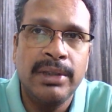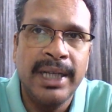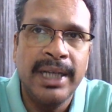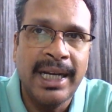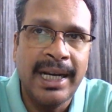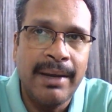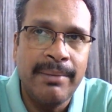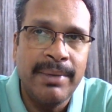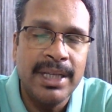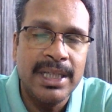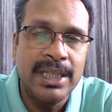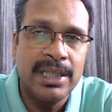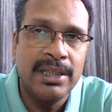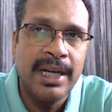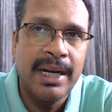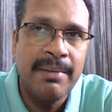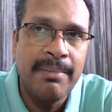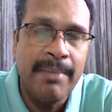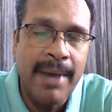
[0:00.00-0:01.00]

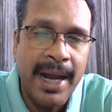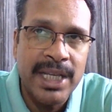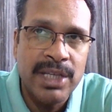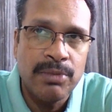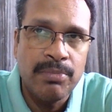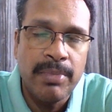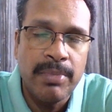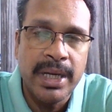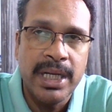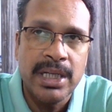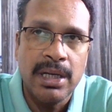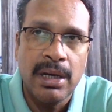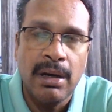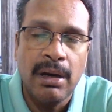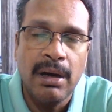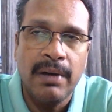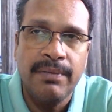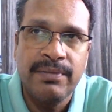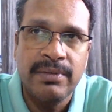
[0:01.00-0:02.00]
reclamation and management
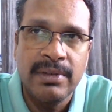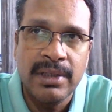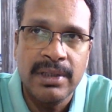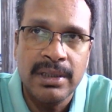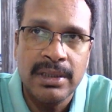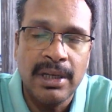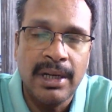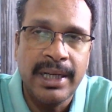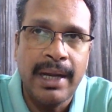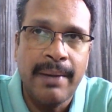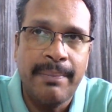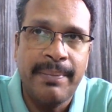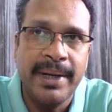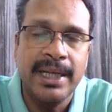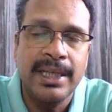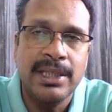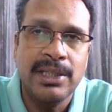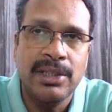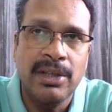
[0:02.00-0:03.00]
of salt
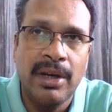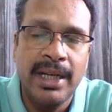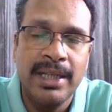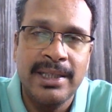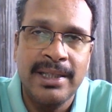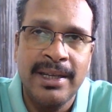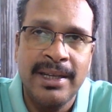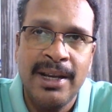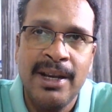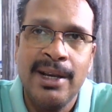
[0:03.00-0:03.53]
affected soils,